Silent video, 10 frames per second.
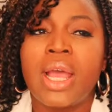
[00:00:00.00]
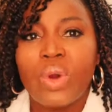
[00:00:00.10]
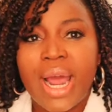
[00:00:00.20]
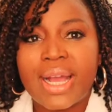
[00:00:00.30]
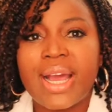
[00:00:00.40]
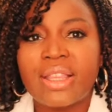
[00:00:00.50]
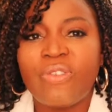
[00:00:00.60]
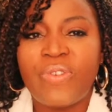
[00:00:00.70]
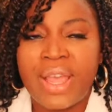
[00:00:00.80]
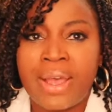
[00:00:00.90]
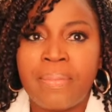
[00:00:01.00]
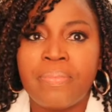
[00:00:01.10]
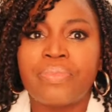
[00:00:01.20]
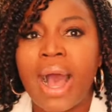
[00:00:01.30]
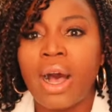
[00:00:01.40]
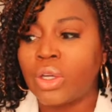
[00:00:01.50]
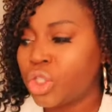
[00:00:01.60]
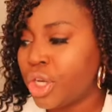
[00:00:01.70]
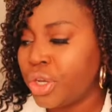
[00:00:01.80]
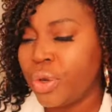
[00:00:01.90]
When I cut the film, I'll
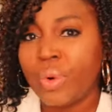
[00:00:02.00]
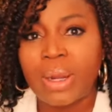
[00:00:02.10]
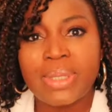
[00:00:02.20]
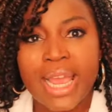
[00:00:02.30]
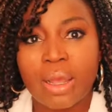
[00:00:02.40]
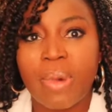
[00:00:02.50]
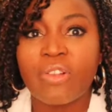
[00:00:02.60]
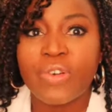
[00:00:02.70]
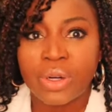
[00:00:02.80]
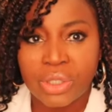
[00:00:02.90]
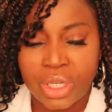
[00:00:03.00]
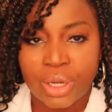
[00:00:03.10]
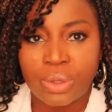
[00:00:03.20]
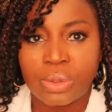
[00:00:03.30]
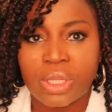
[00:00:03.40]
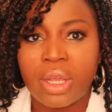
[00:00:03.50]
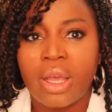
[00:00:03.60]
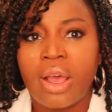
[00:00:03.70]
show you where I'm taking my first dose